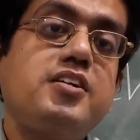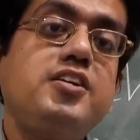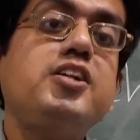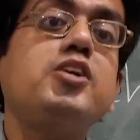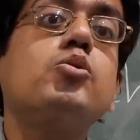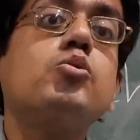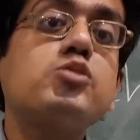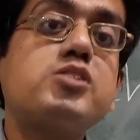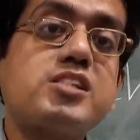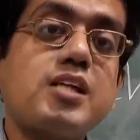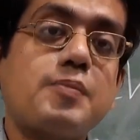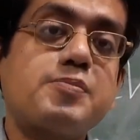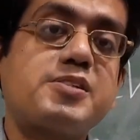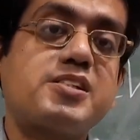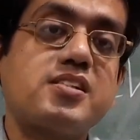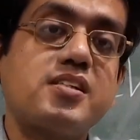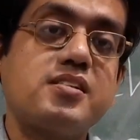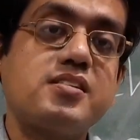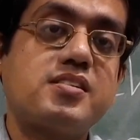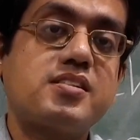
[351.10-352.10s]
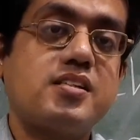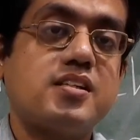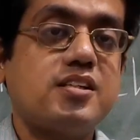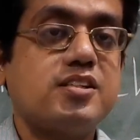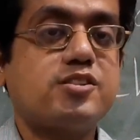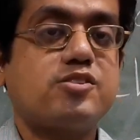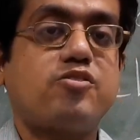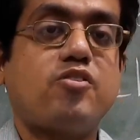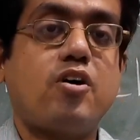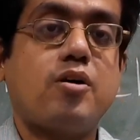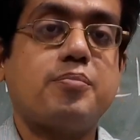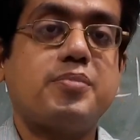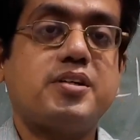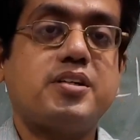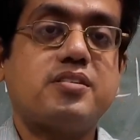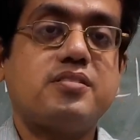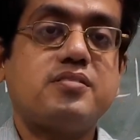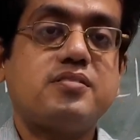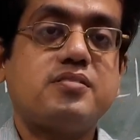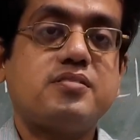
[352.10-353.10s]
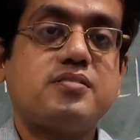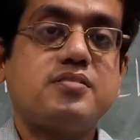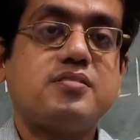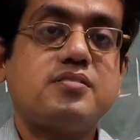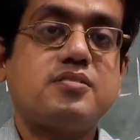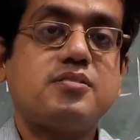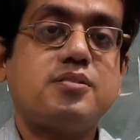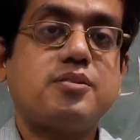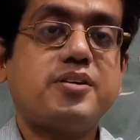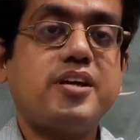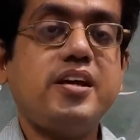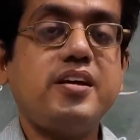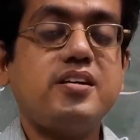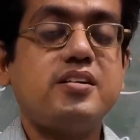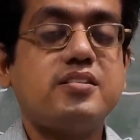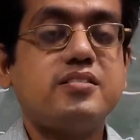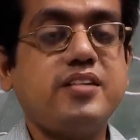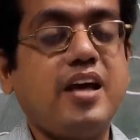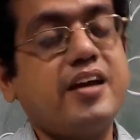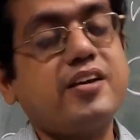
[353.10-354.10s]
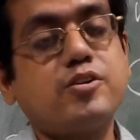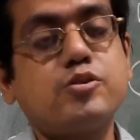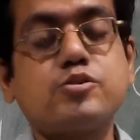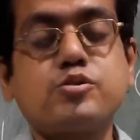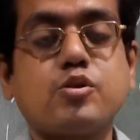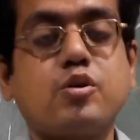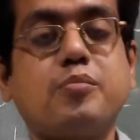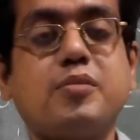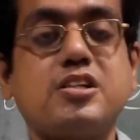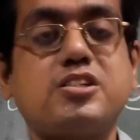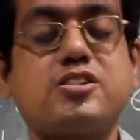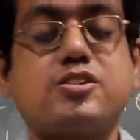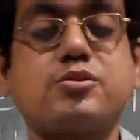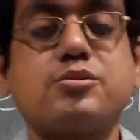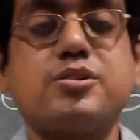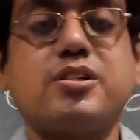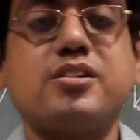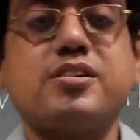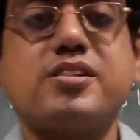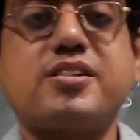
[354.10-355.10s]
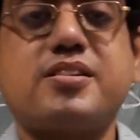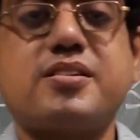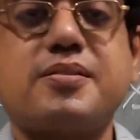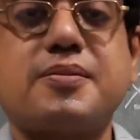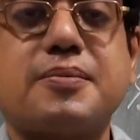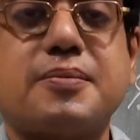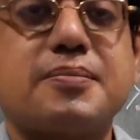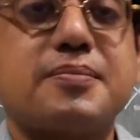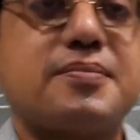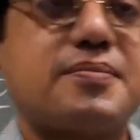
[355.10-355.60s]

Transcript: new substance is formed. Okay, thank you so much, students.